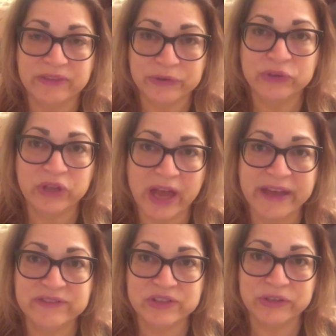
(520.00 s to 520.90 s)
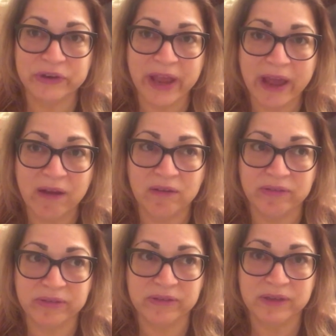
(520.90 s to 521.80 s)
their
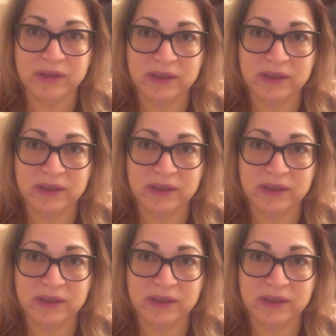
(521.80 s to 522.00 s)
health